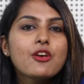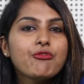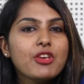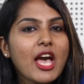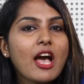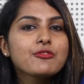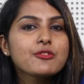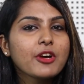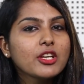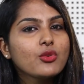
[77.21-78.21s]
We have to
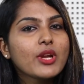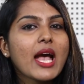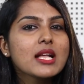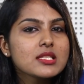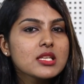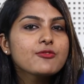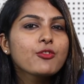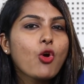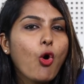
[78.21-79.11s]
find out answers for